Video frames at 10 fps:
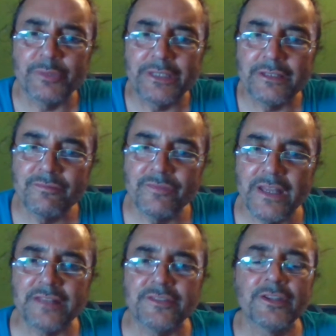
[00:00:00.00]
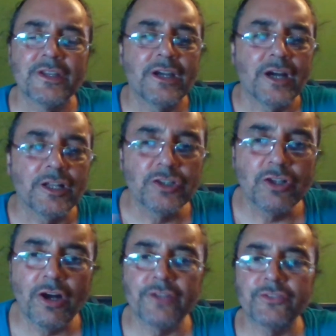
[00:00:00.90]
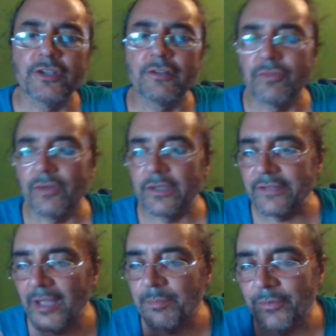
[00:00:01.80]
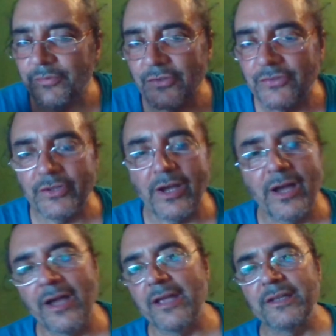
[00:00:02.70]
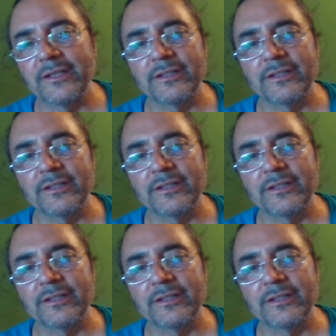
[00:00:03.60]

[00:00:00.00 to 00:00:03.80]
reinvent a logic for a type of society,